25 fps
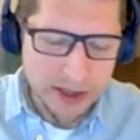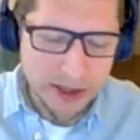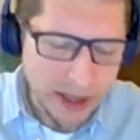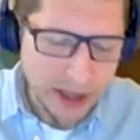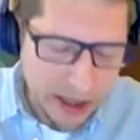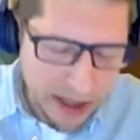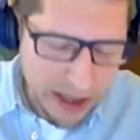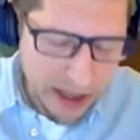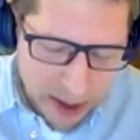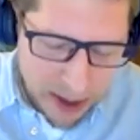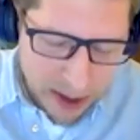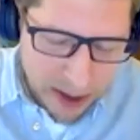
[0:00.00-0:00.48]

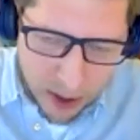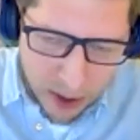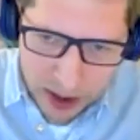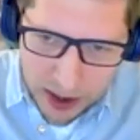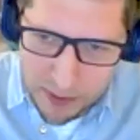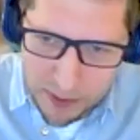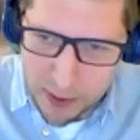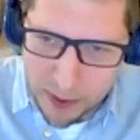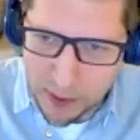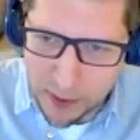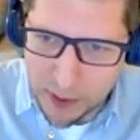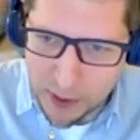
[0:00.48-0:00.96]
that's quite an
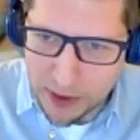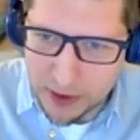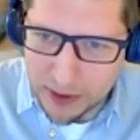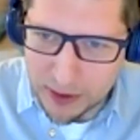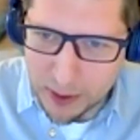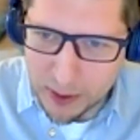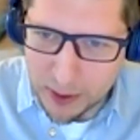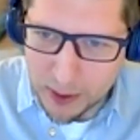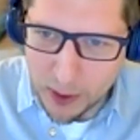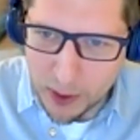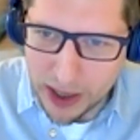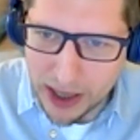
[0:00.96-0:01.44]

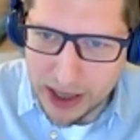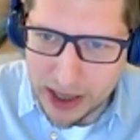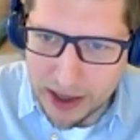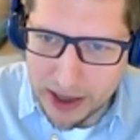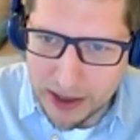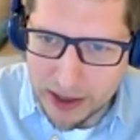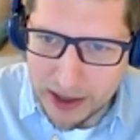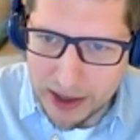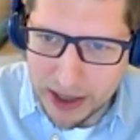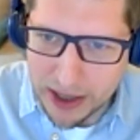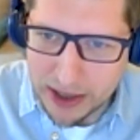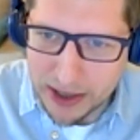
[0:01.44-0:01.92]
important quality,
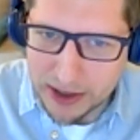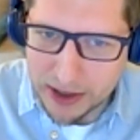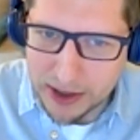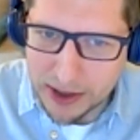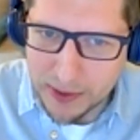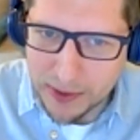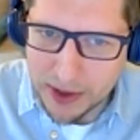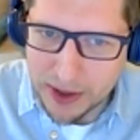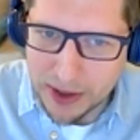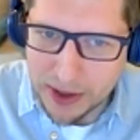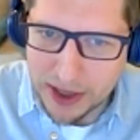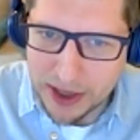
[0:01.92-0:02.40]
I think, in
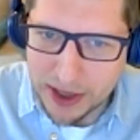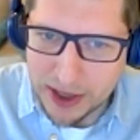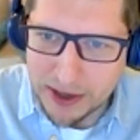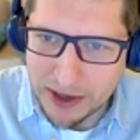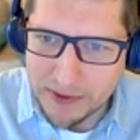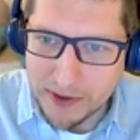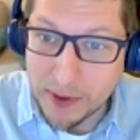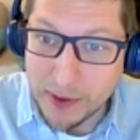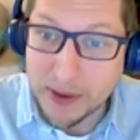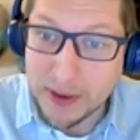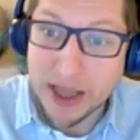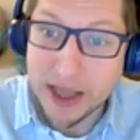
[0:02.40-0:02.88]
doing a good
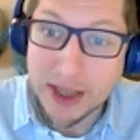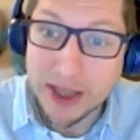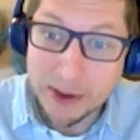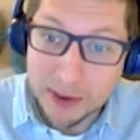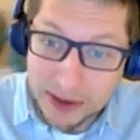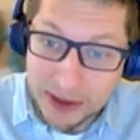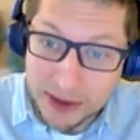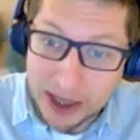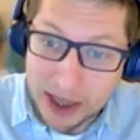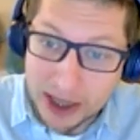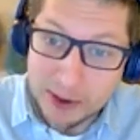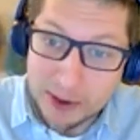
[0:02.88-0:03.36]
interview. And then
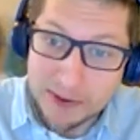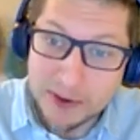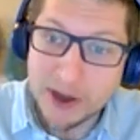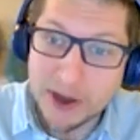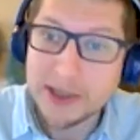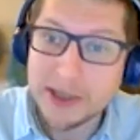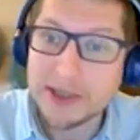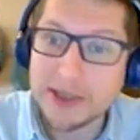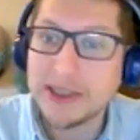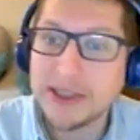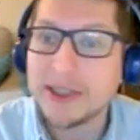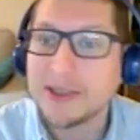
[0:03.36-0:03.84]
you'll
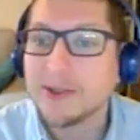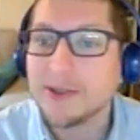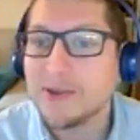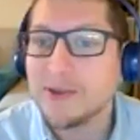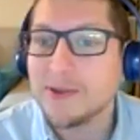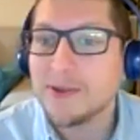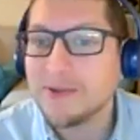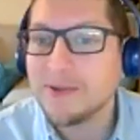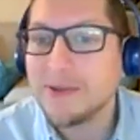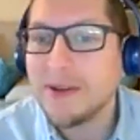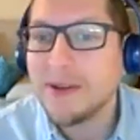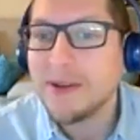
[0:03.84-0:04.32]
find that these
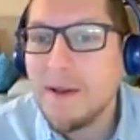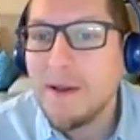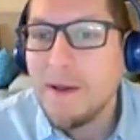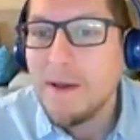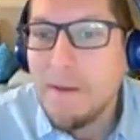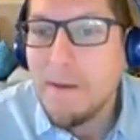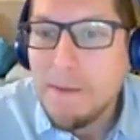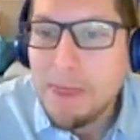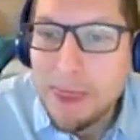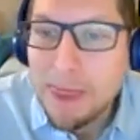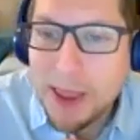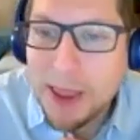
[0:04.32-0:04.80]
sort of
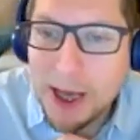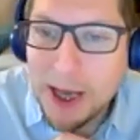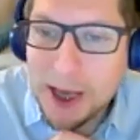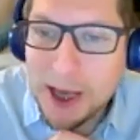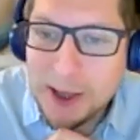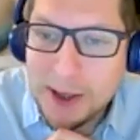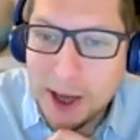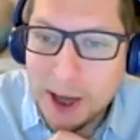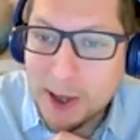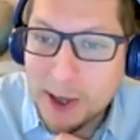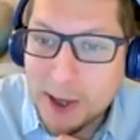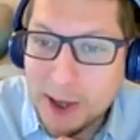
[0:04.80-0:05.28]

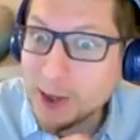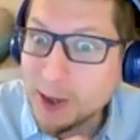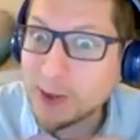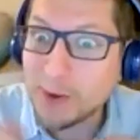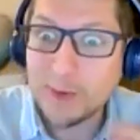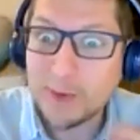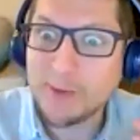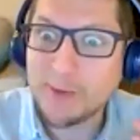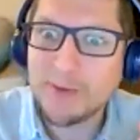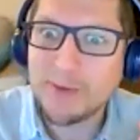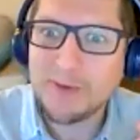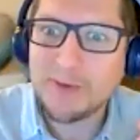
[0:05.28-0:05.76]
nuggets
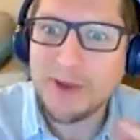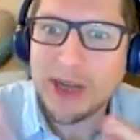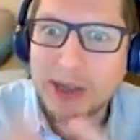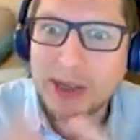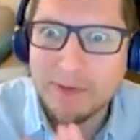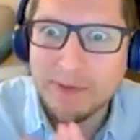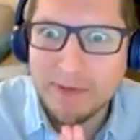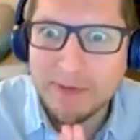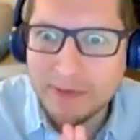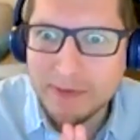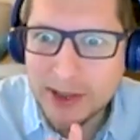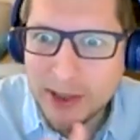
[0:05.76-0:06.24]
or
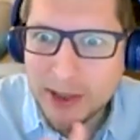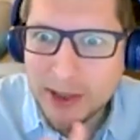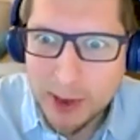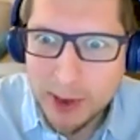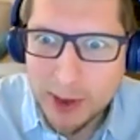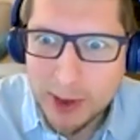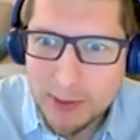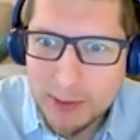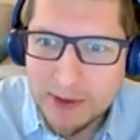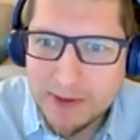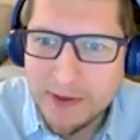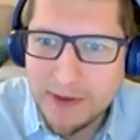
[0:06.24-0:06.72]
really
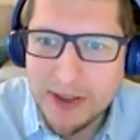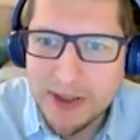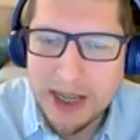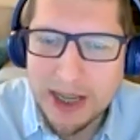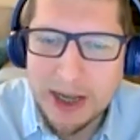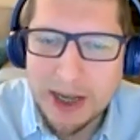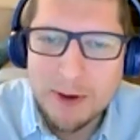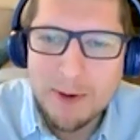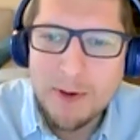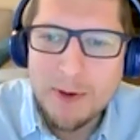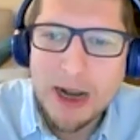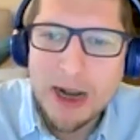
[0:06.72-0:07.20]
sometimes
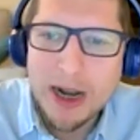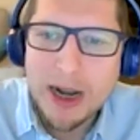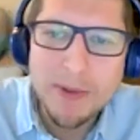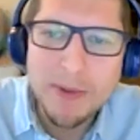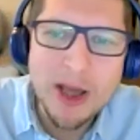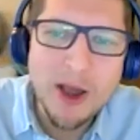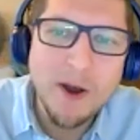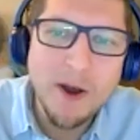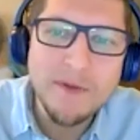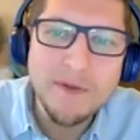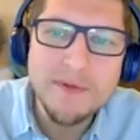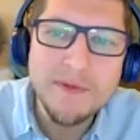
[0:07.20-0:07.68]

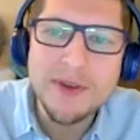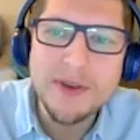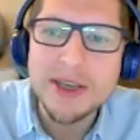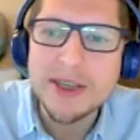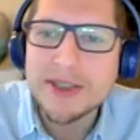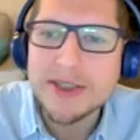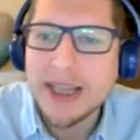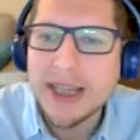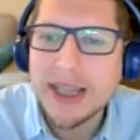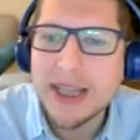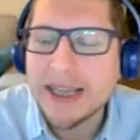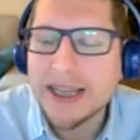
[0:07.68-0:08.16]
incredibly
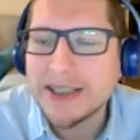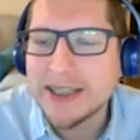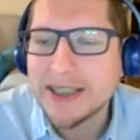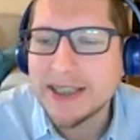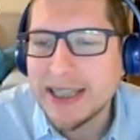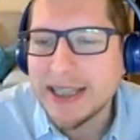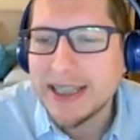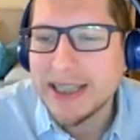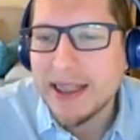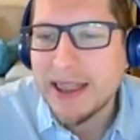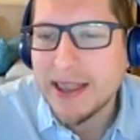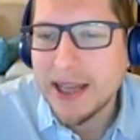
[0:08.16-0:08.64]
obvious things that
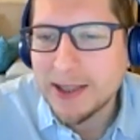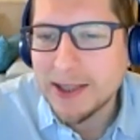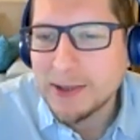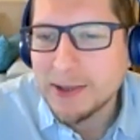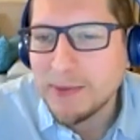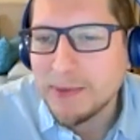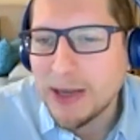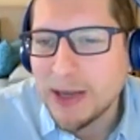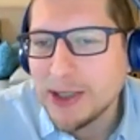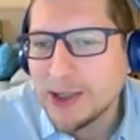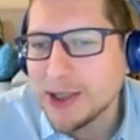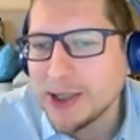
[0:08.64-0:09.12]
they didn't think to
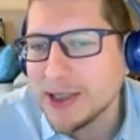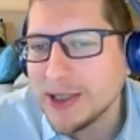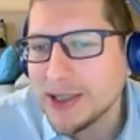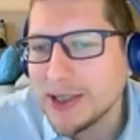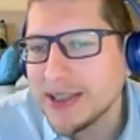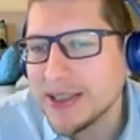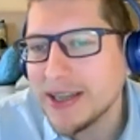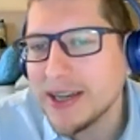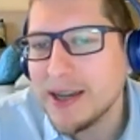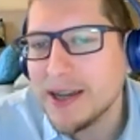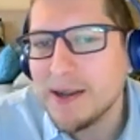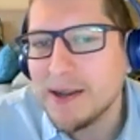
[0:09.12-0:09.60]

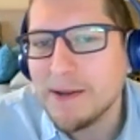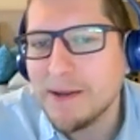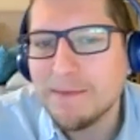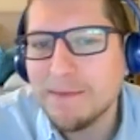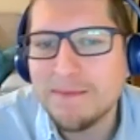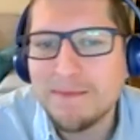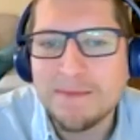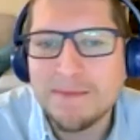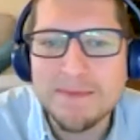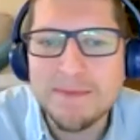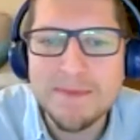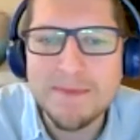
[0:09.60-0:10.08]
mention
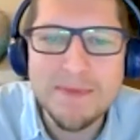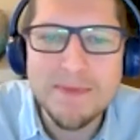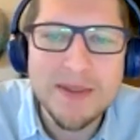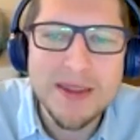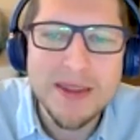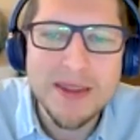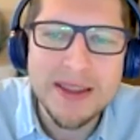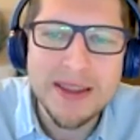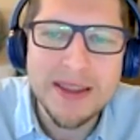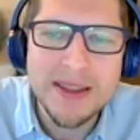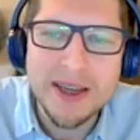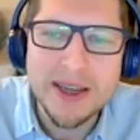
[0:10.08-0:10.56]

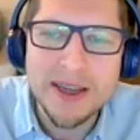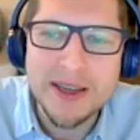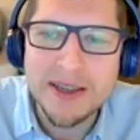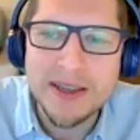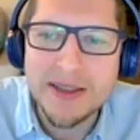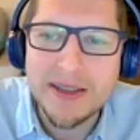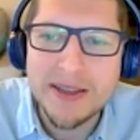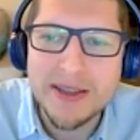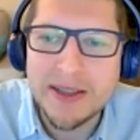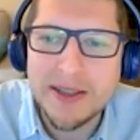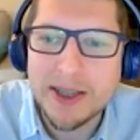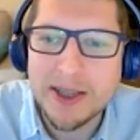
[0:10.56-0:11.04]
that
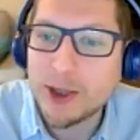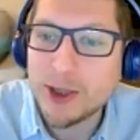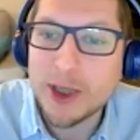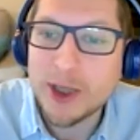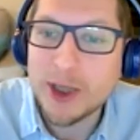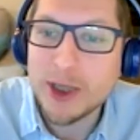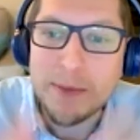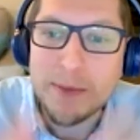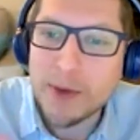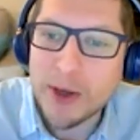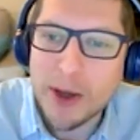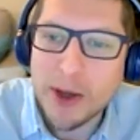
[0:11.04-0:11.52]
can
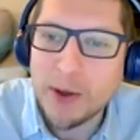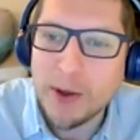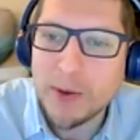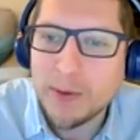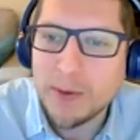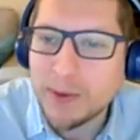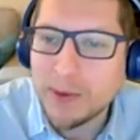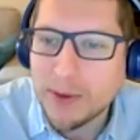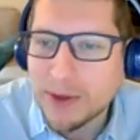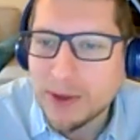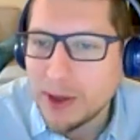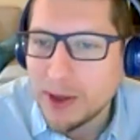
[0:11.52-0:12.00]
shape your
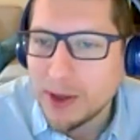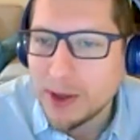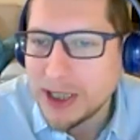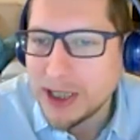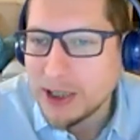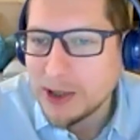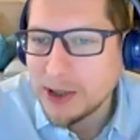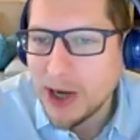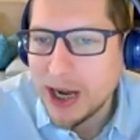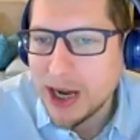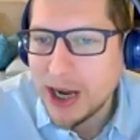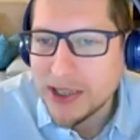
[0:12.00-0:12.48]
whole
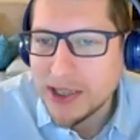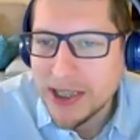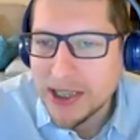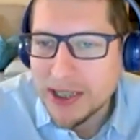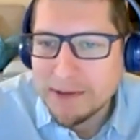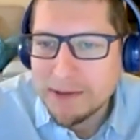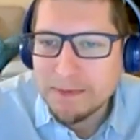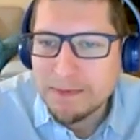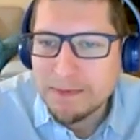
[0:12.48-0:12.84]
content strategy.